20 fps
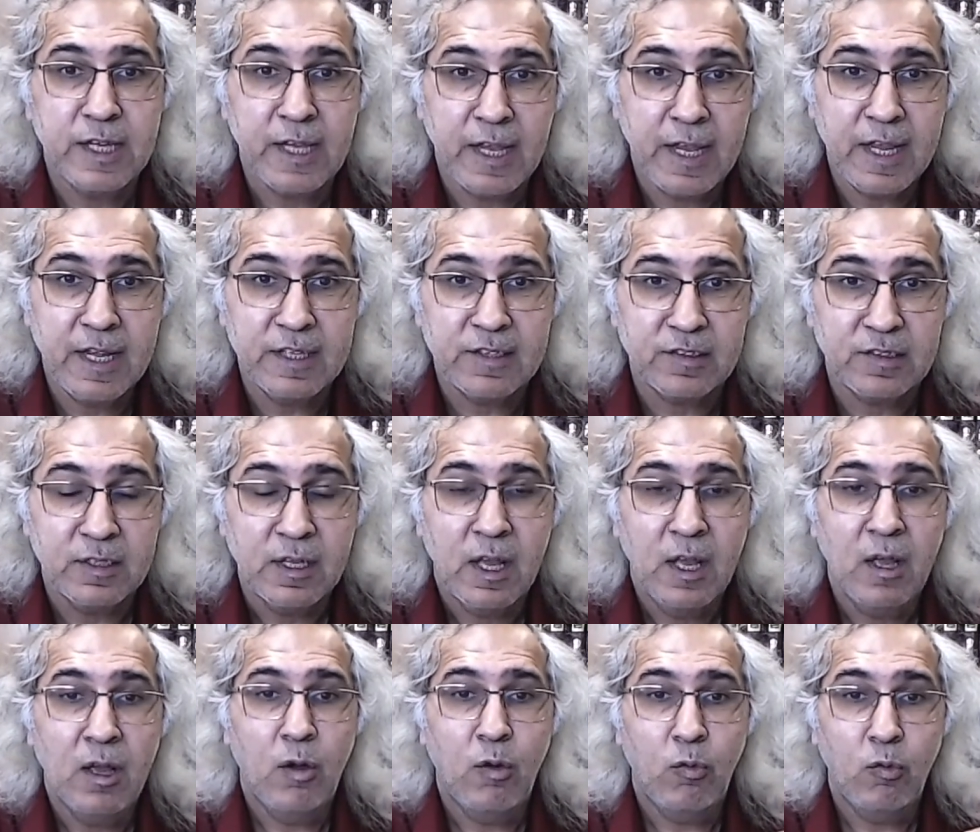is
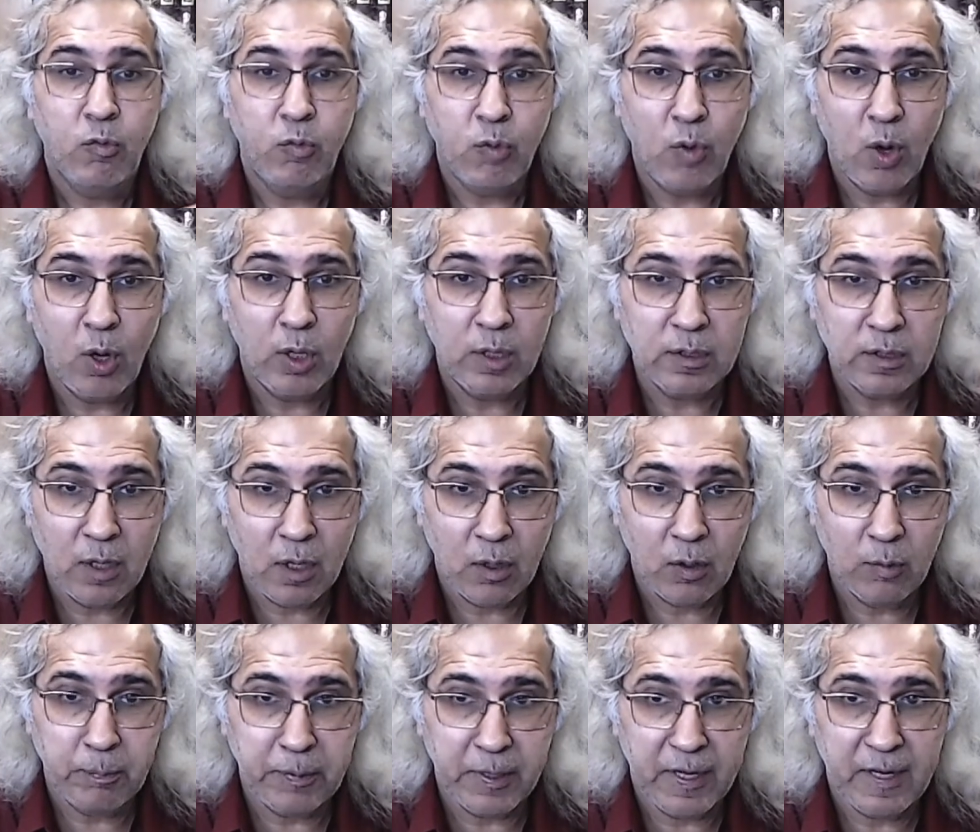for the
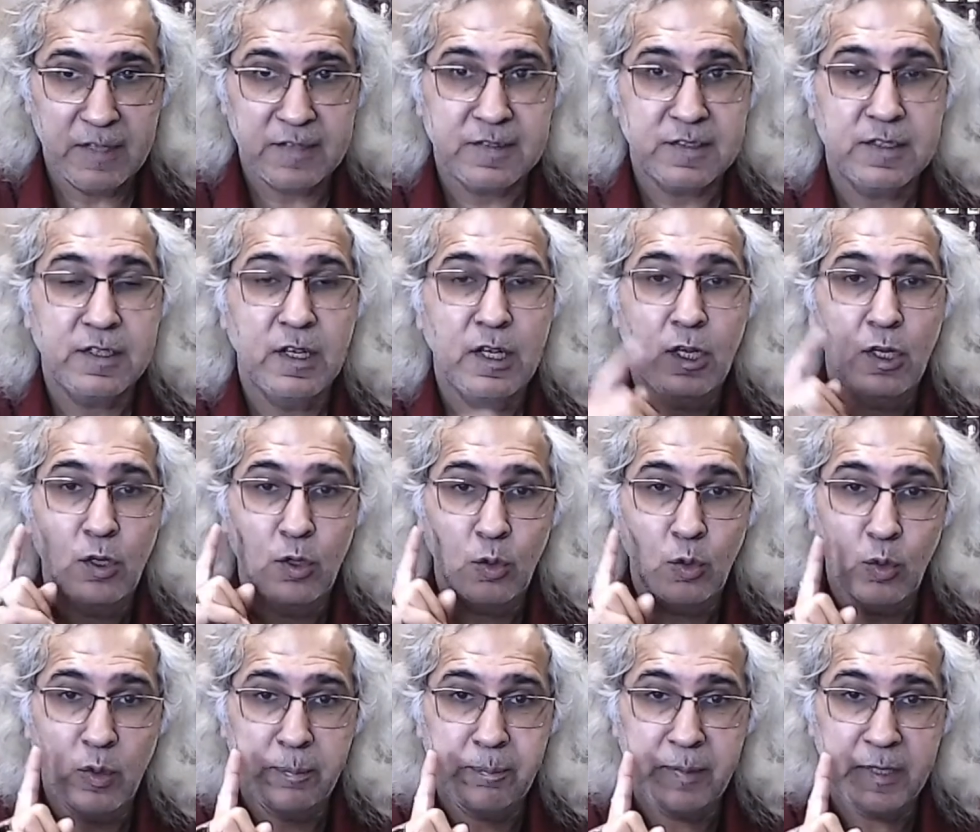oppressed
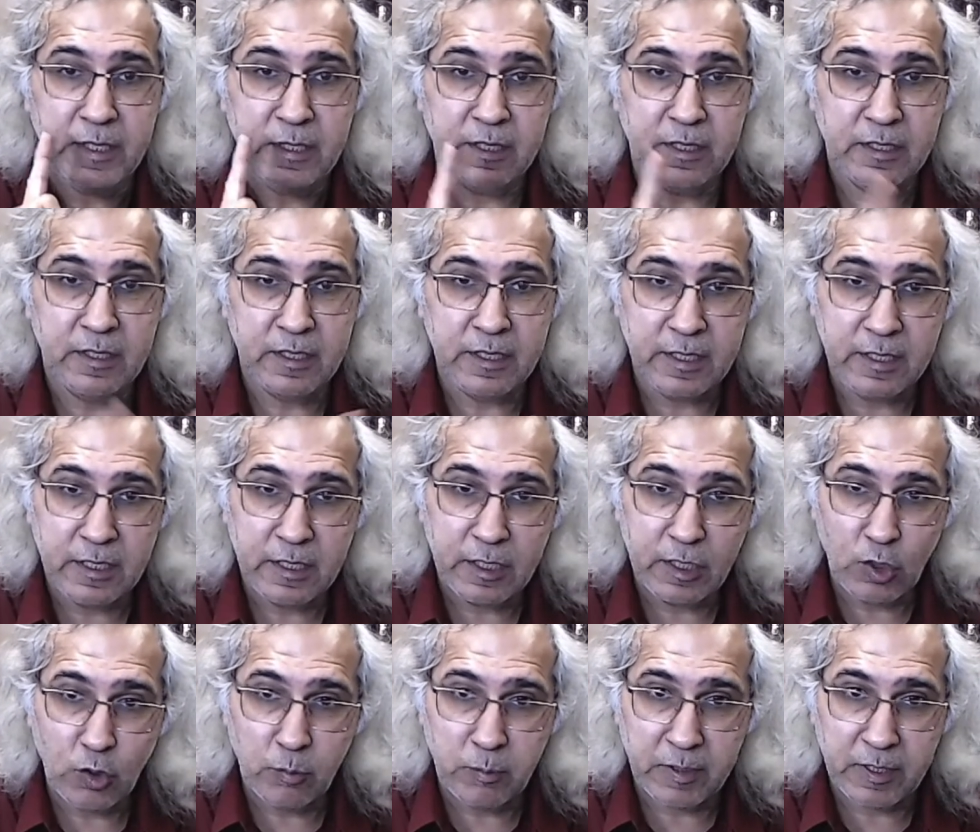who have been
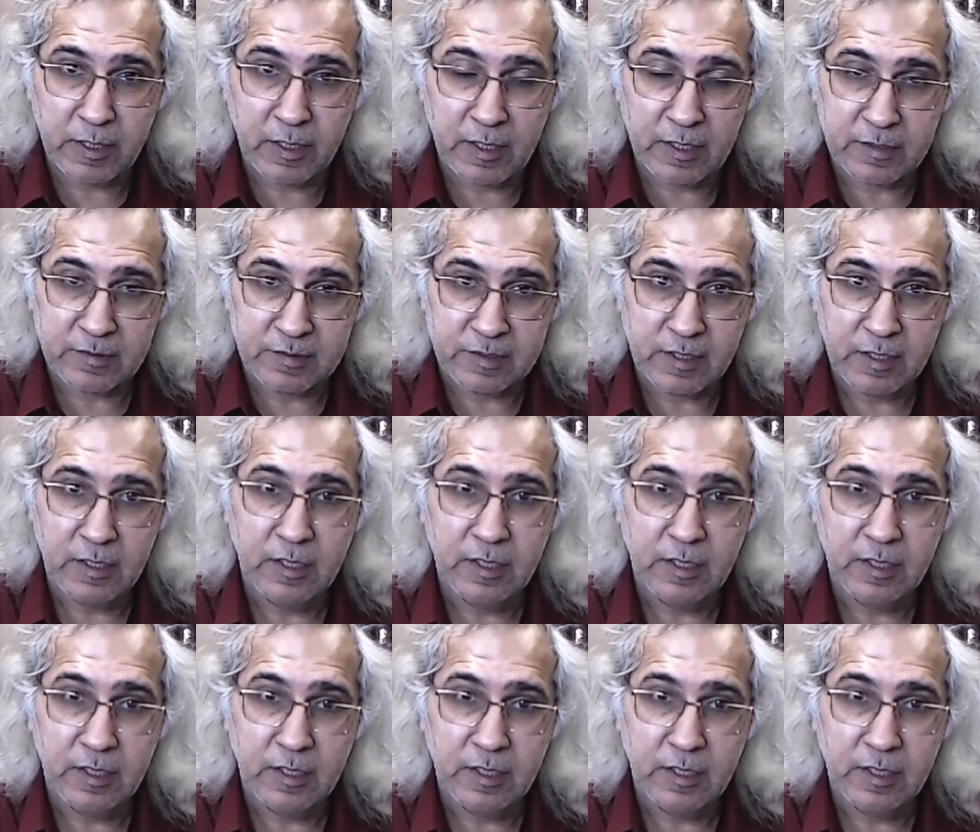dehumanized